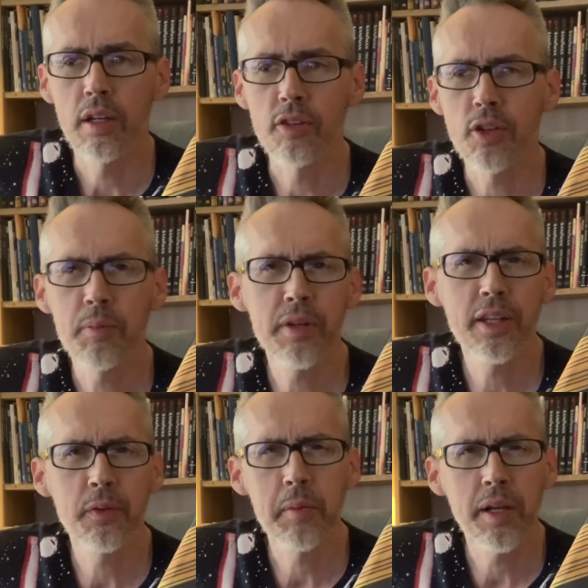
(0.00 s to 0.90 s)
something
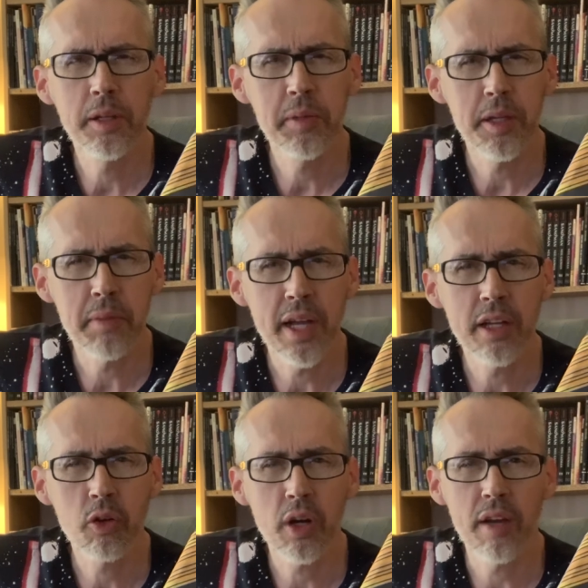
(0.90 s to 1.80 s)
that reminded me of
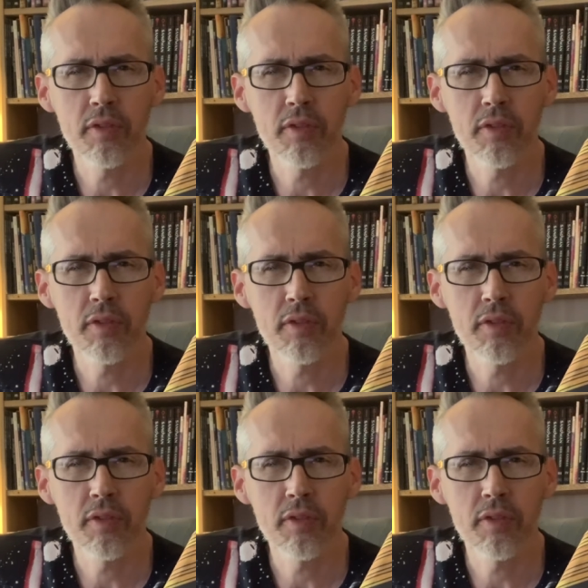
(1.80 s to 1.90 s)
Minecraft.